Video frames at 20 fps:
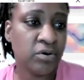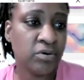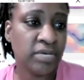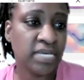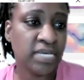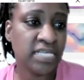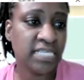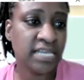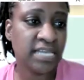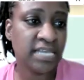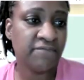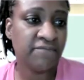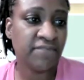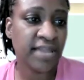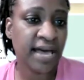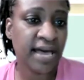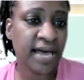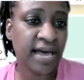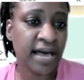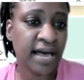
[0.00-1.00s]
We're gonna get
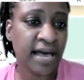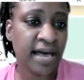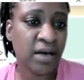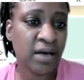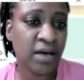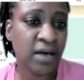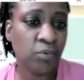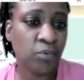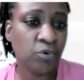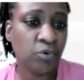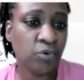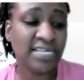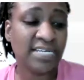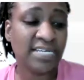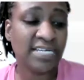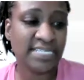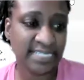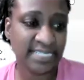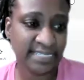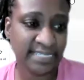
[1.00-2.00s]
that flower
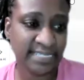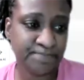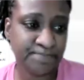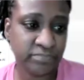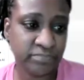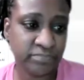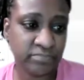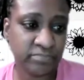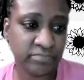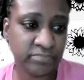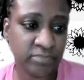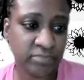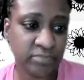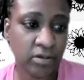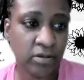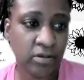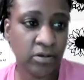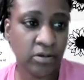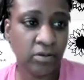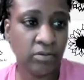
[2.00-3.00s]
again.
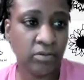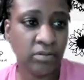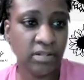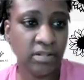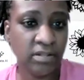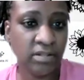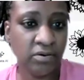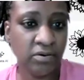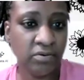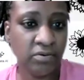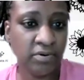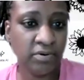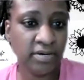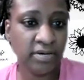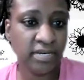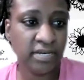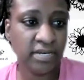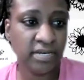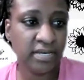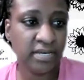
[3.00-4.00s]
Oh
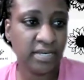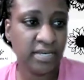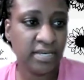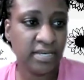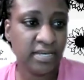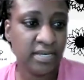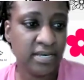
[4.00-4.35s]
Lord.